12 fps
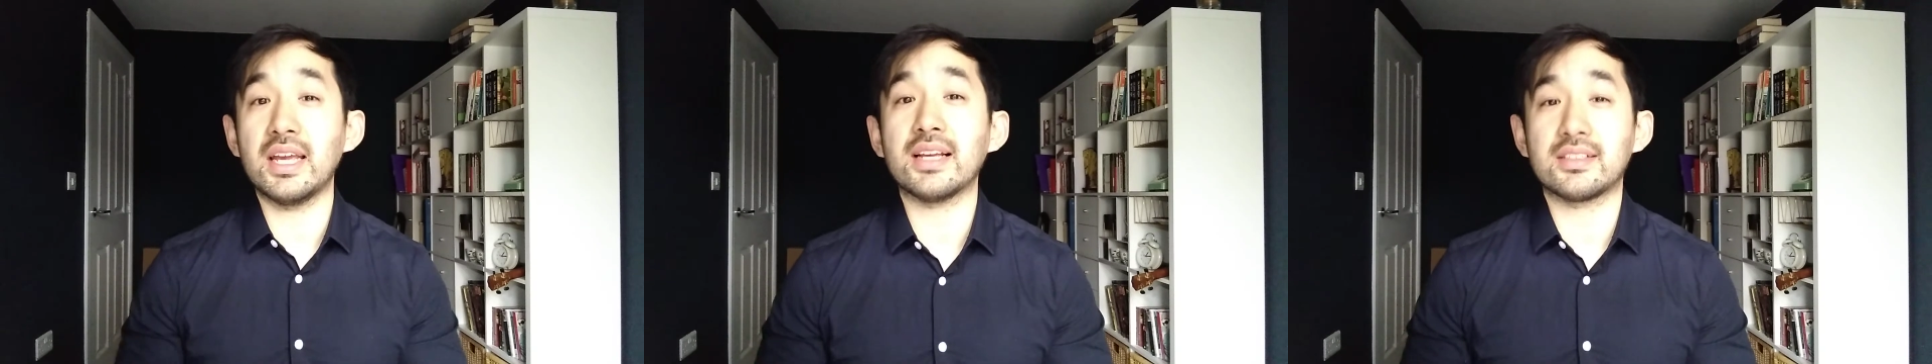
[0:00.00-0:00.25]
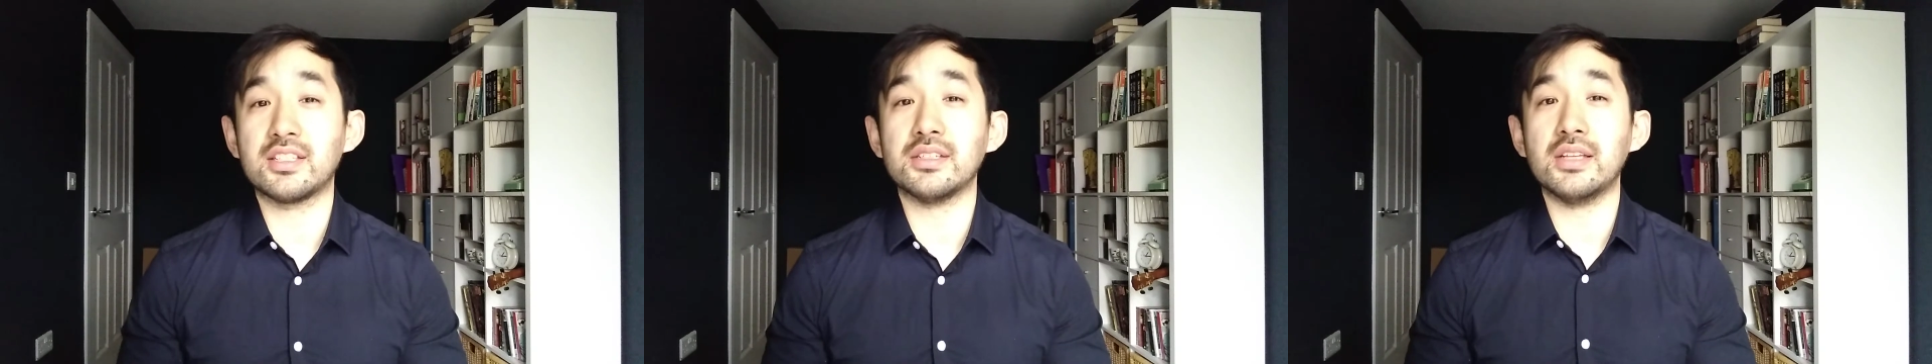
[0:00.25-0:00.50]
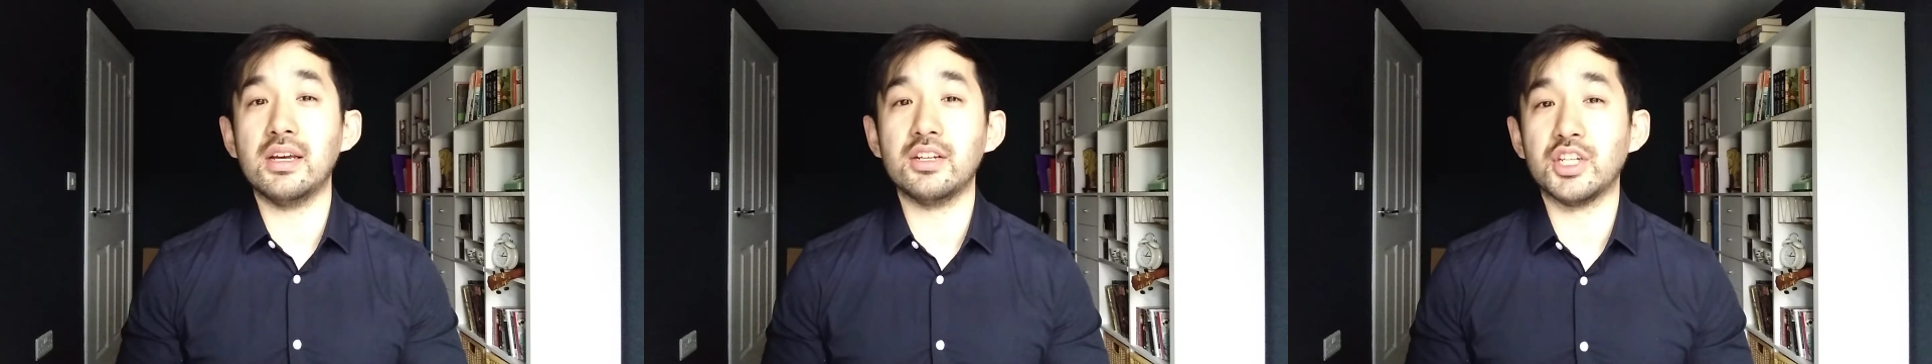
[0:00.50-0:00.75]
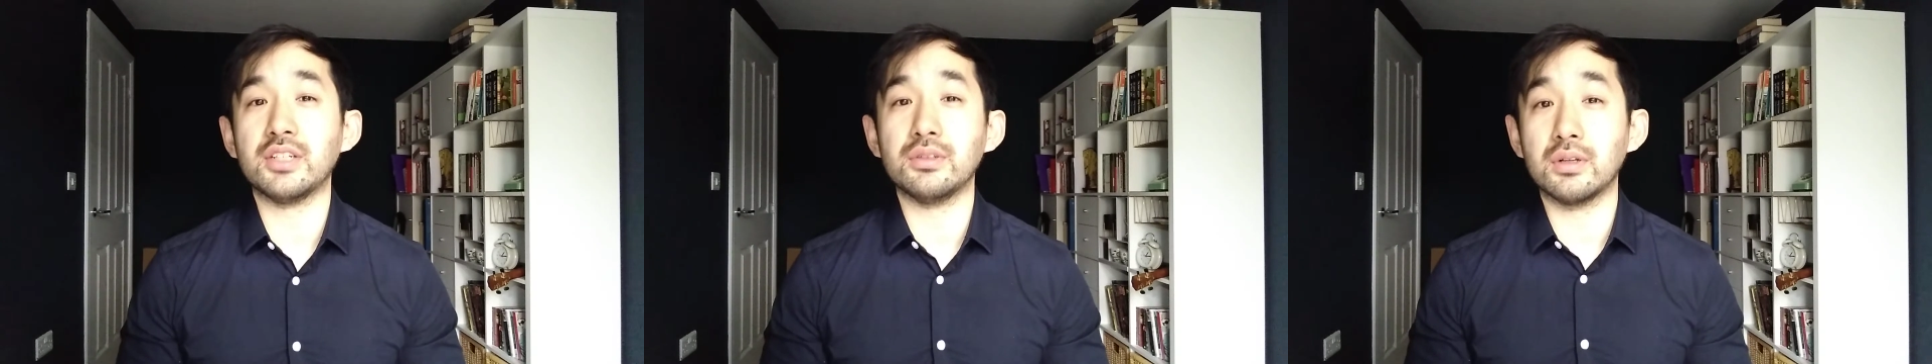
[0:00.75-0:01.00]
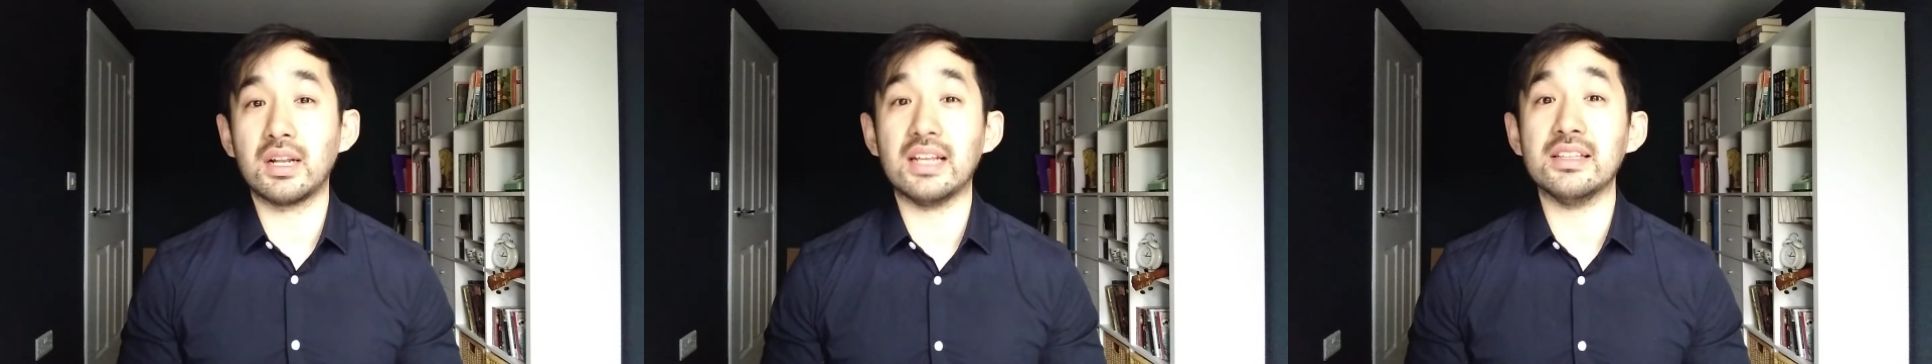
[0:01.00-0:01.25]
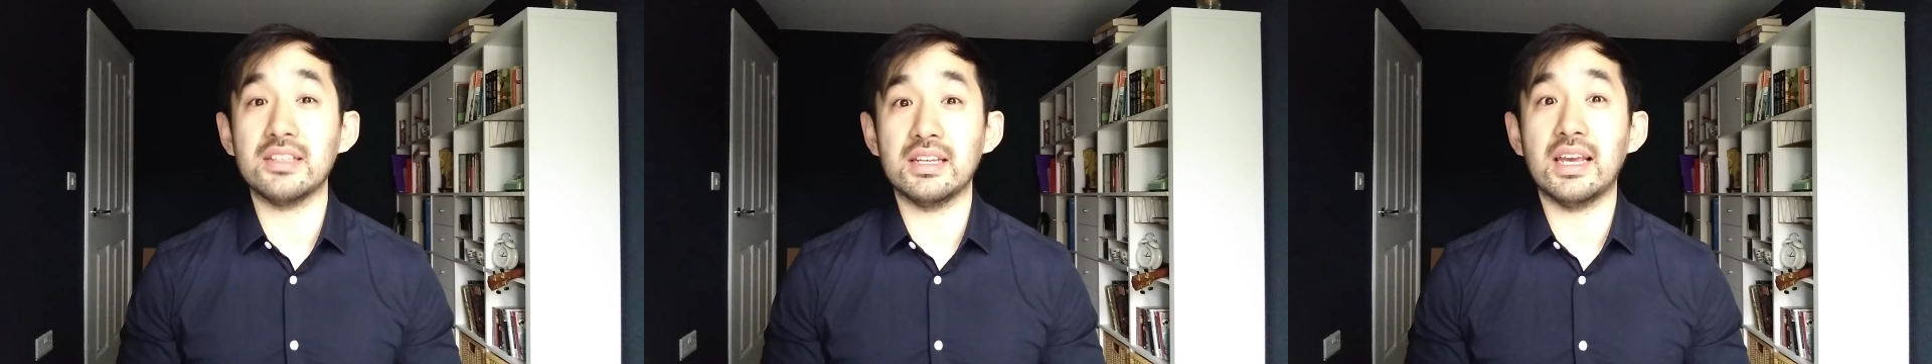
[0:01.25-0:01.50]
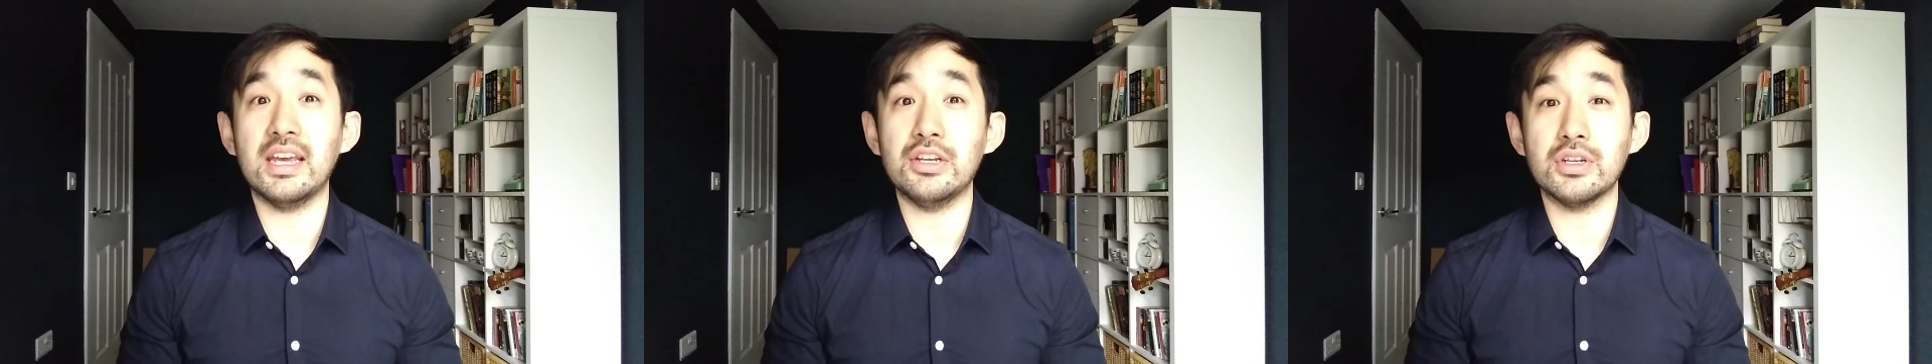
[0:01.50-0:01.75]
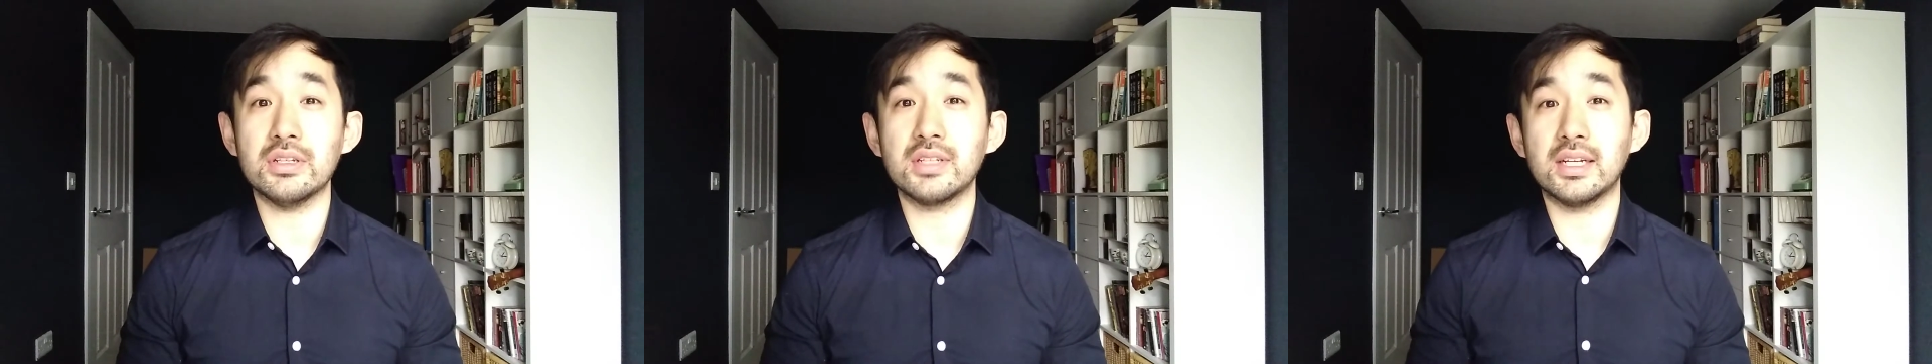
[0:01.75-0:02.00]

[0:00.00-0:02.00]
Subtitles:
acts as a gentle cleansing agent,